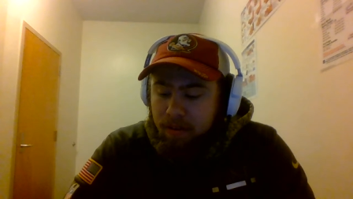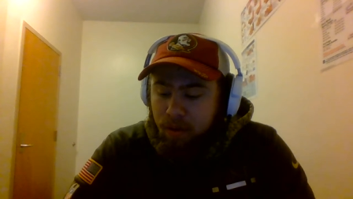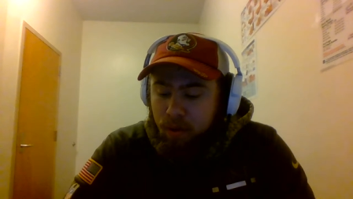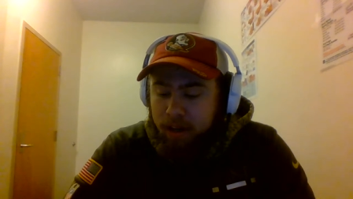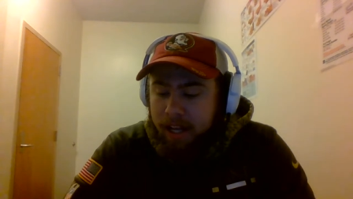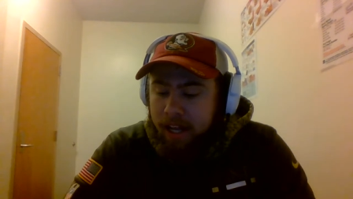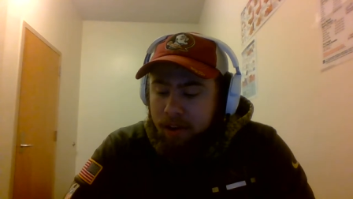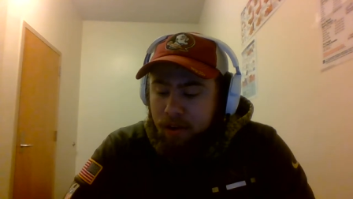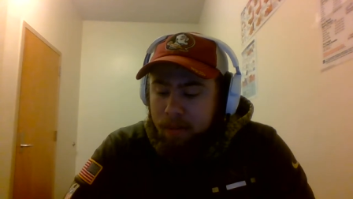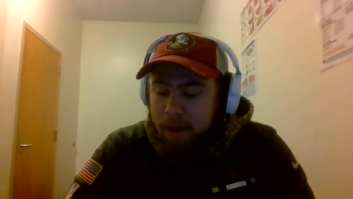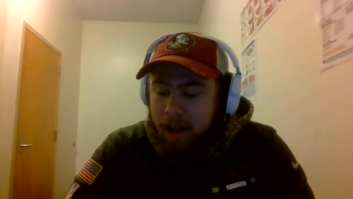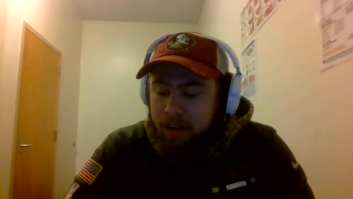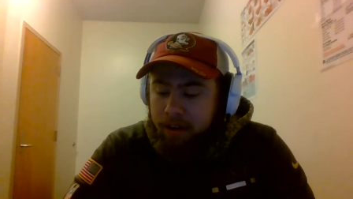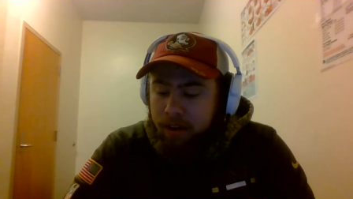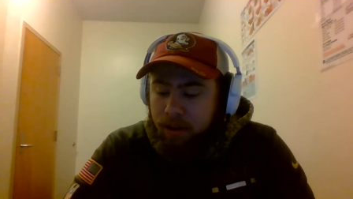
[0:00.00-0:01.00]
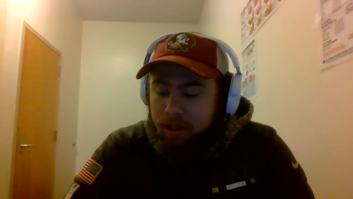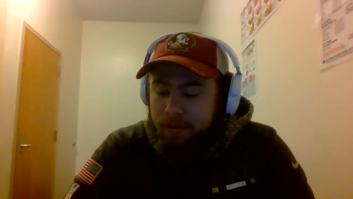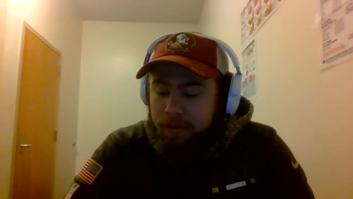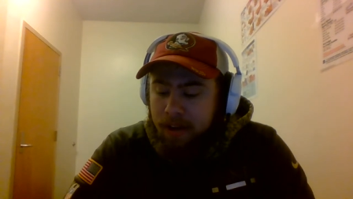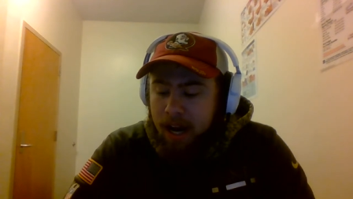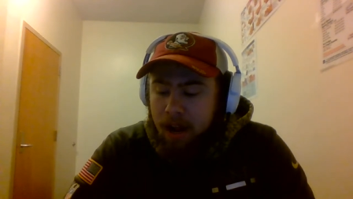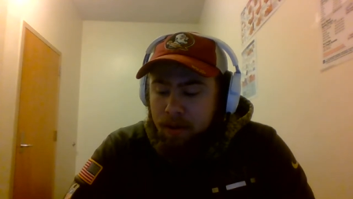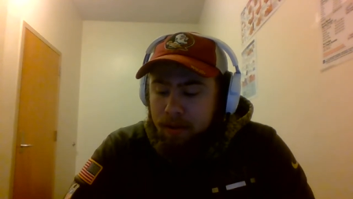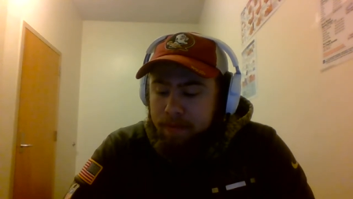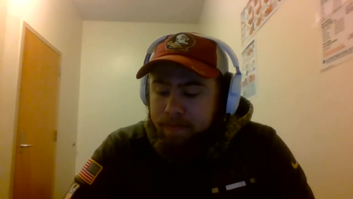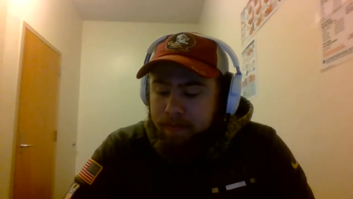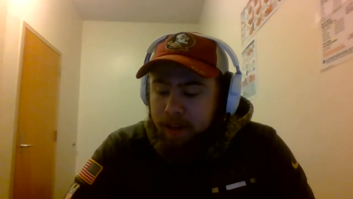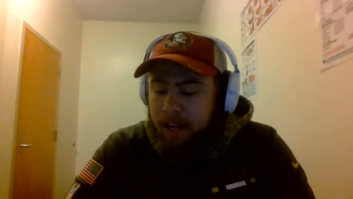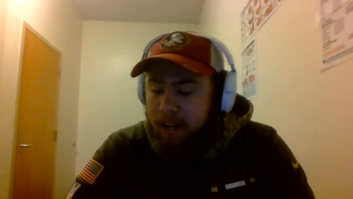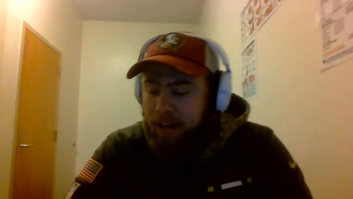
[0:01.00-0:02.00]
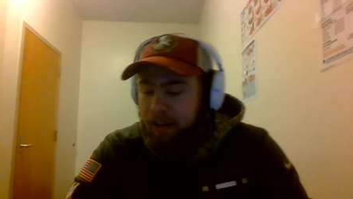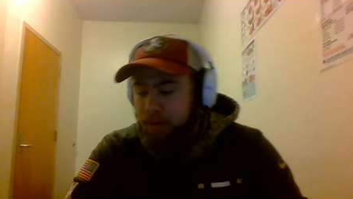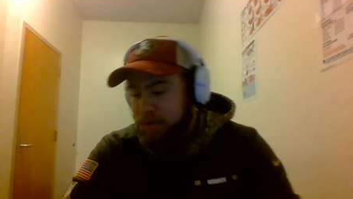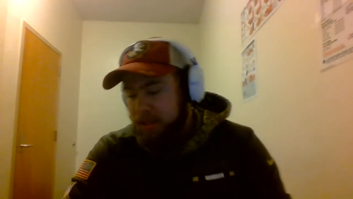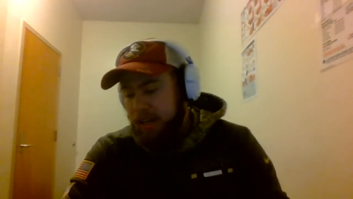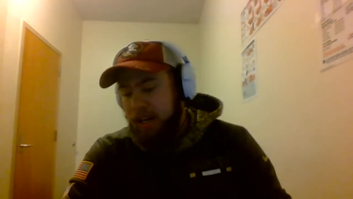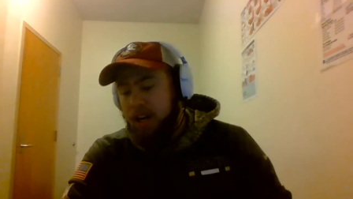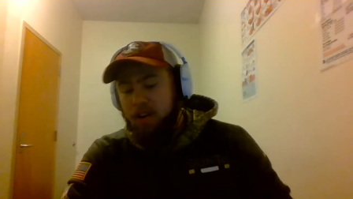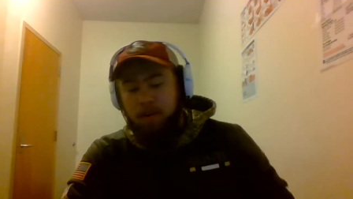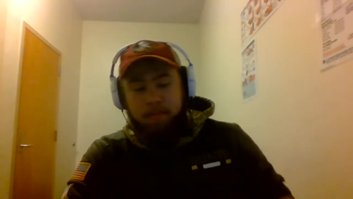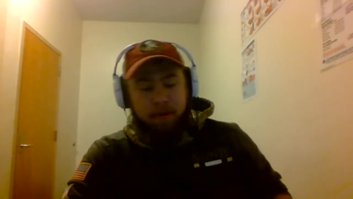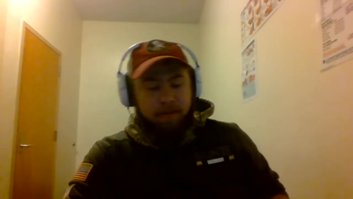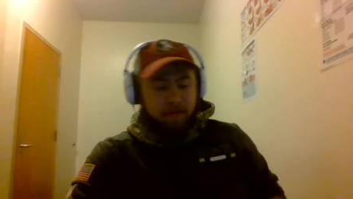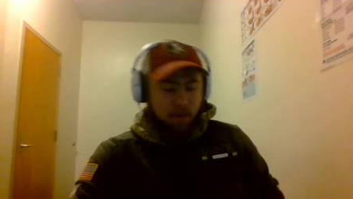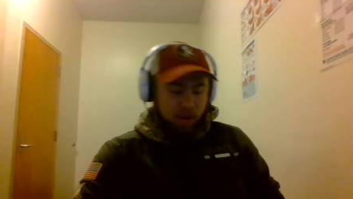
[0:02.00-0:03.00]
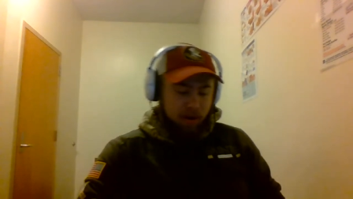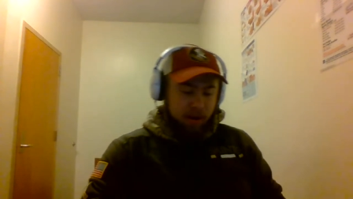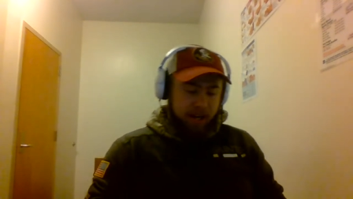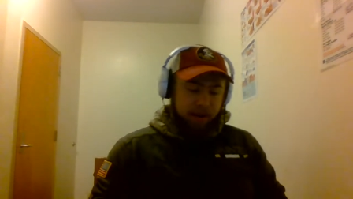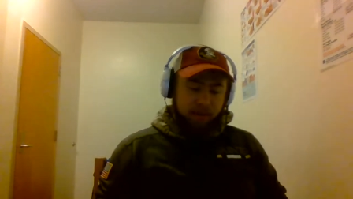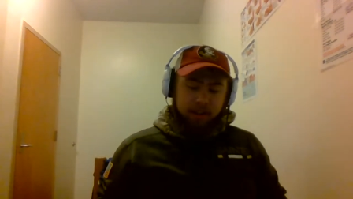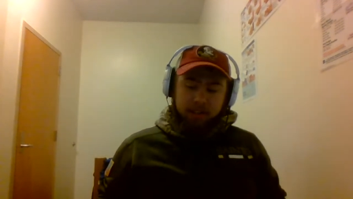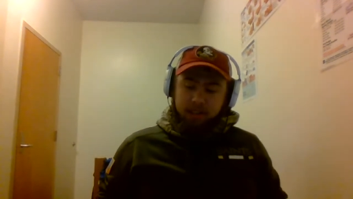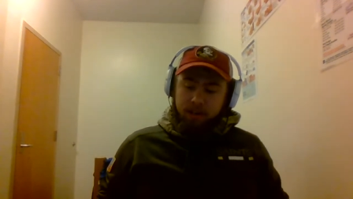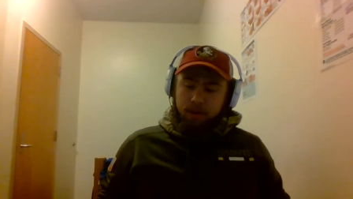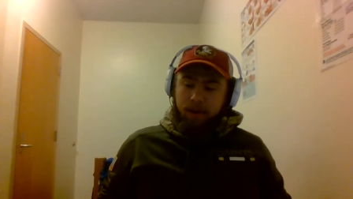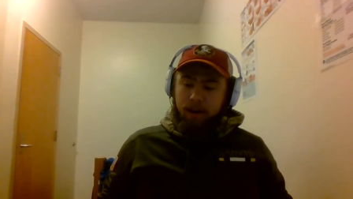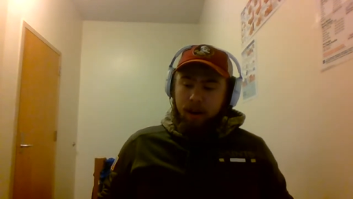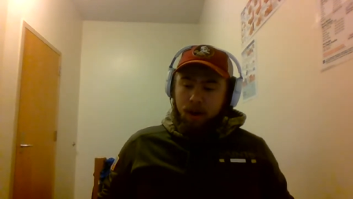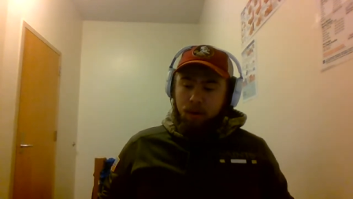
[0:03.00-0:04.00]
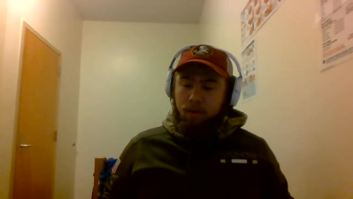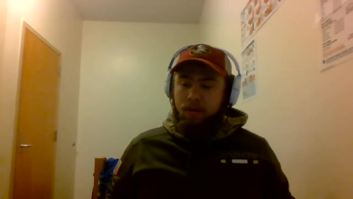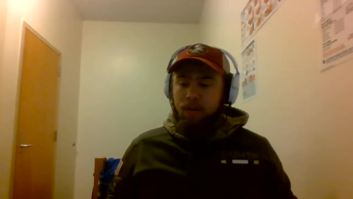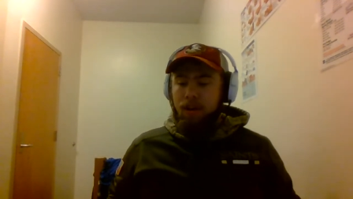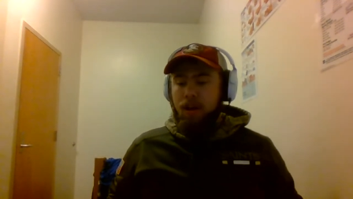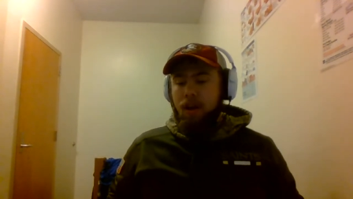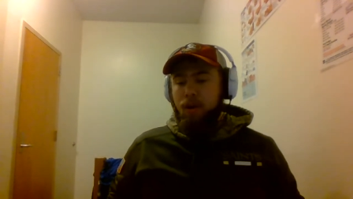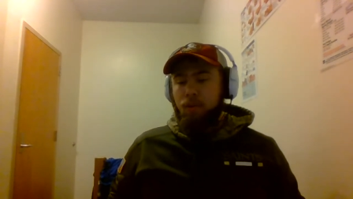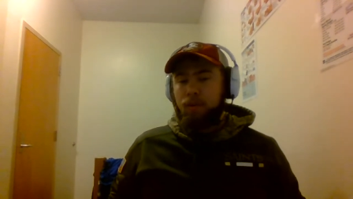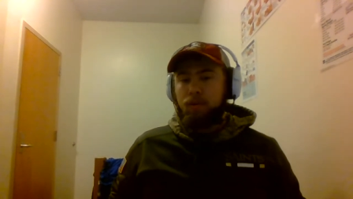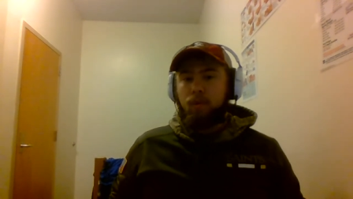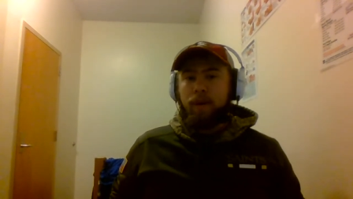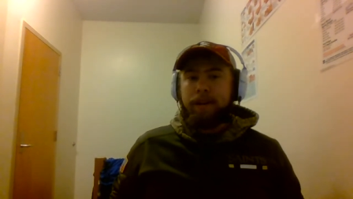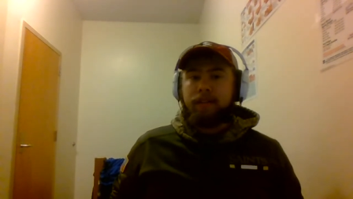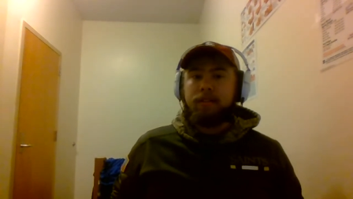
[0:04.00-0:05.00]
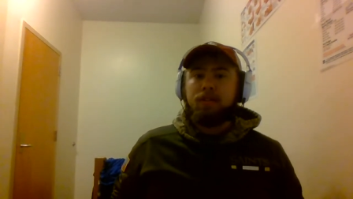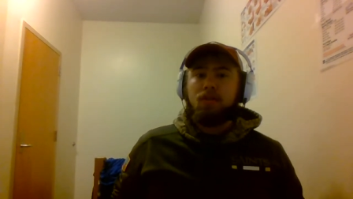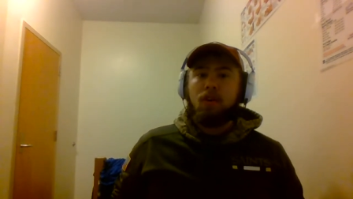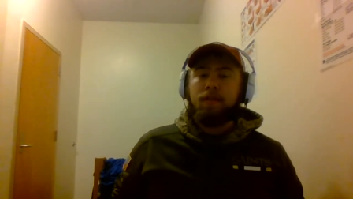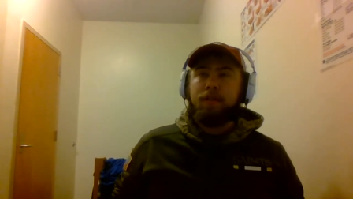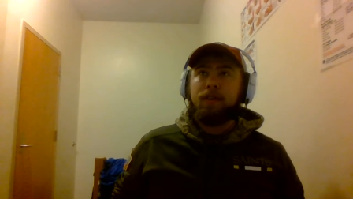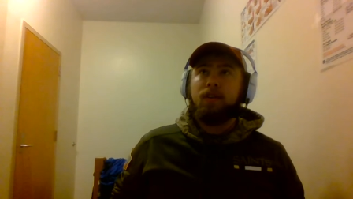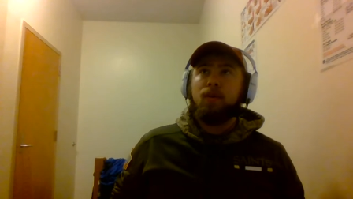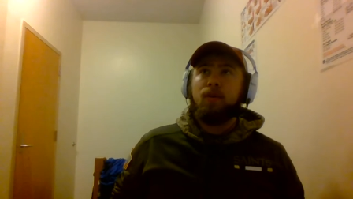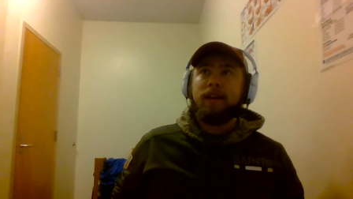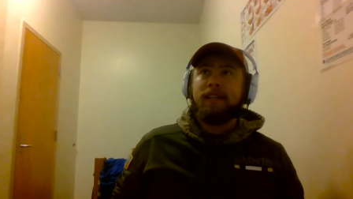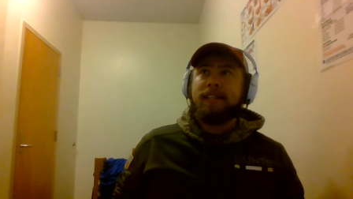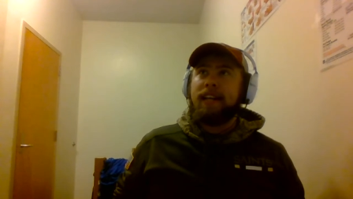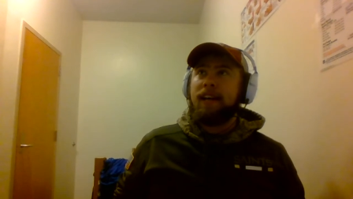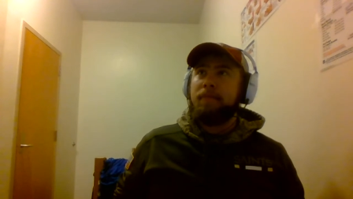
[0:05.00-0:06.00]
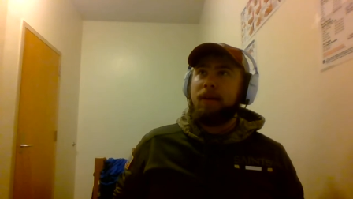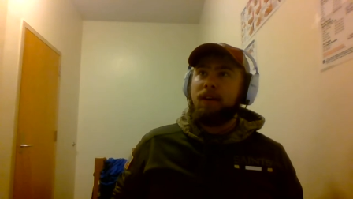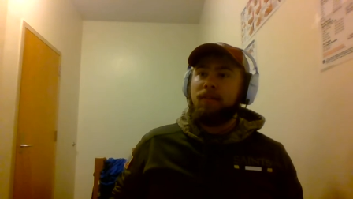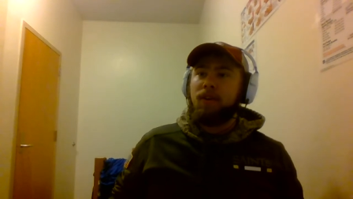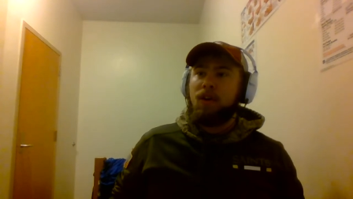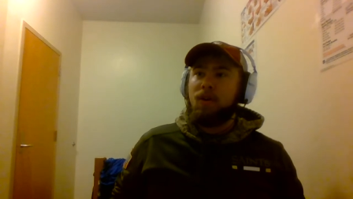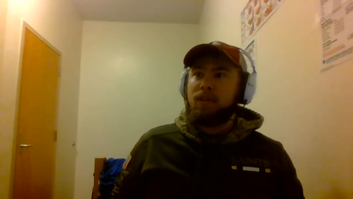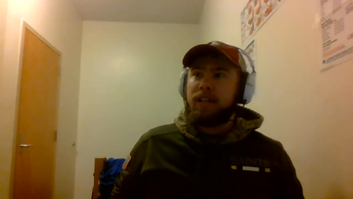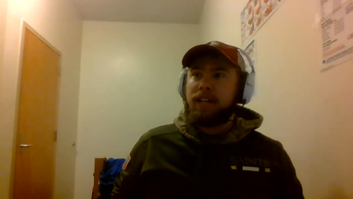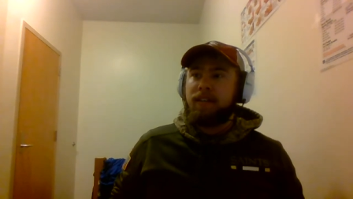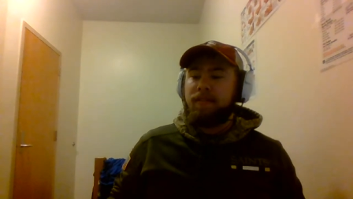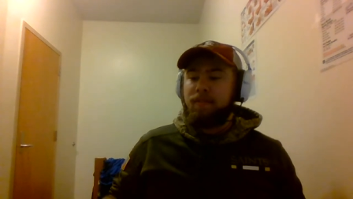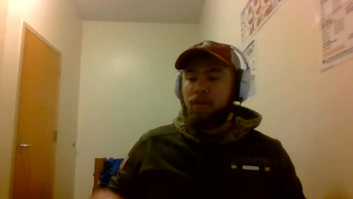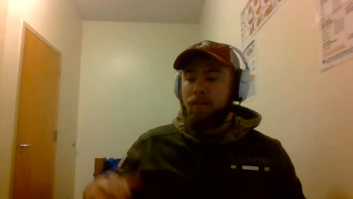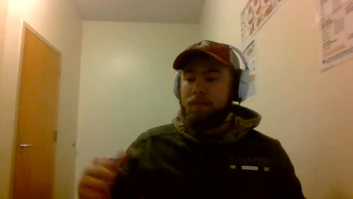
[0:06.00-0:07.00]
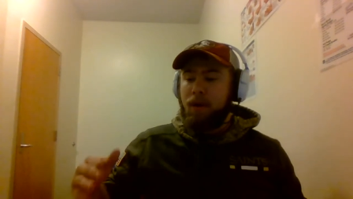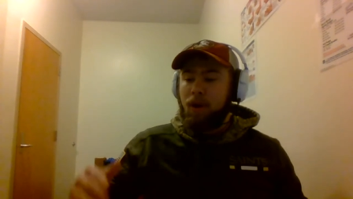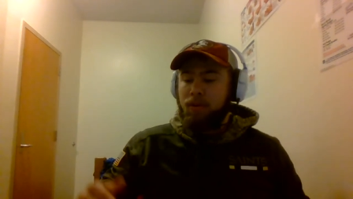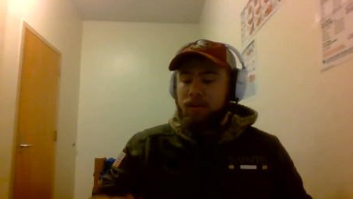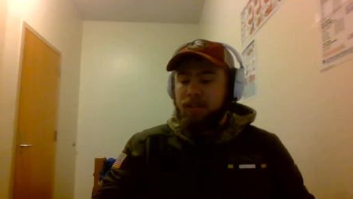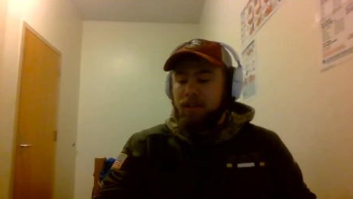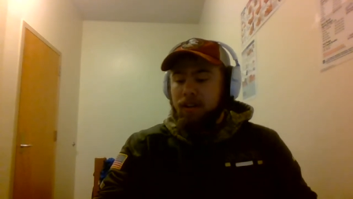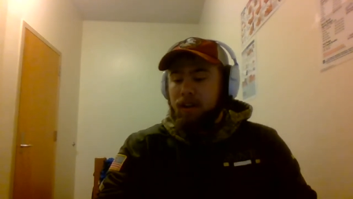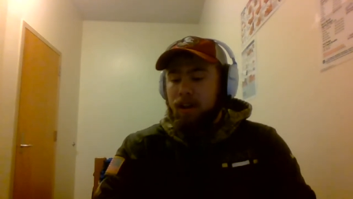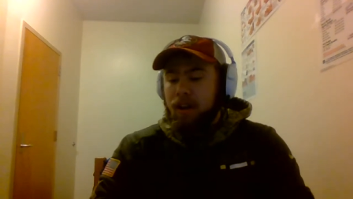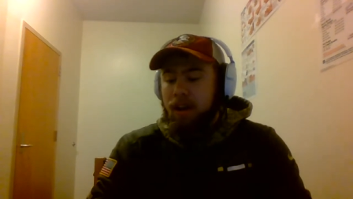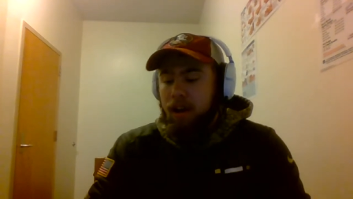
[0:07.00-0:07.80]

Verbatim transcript: or the interim head coach for now. He, was an interim before. He went two and zero oh with wins over Louisiana Monroe to, for a post